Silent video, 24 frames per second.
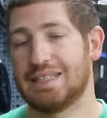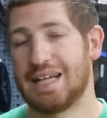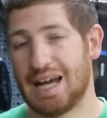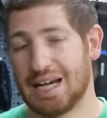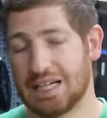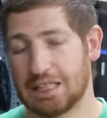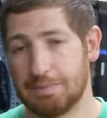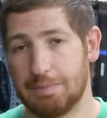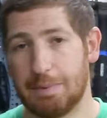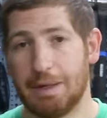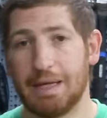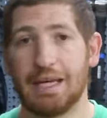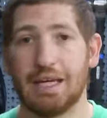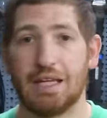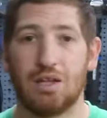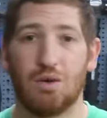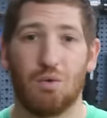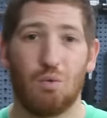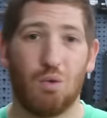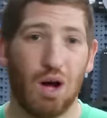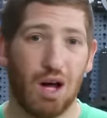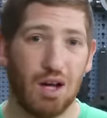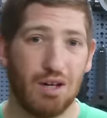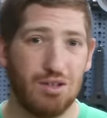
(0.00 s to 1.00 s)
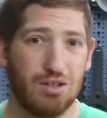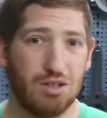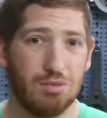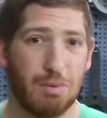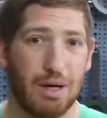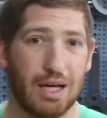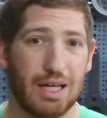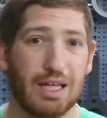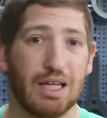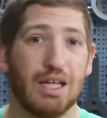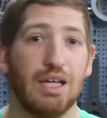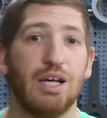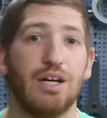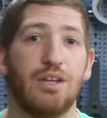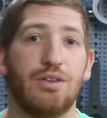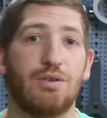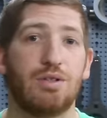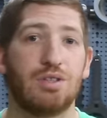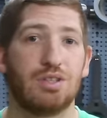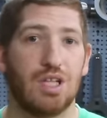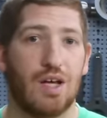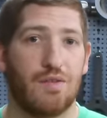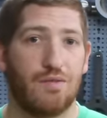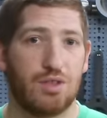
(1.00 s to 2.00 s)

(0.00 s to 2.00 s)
of the Tacx bike and the Wahoo bike, there's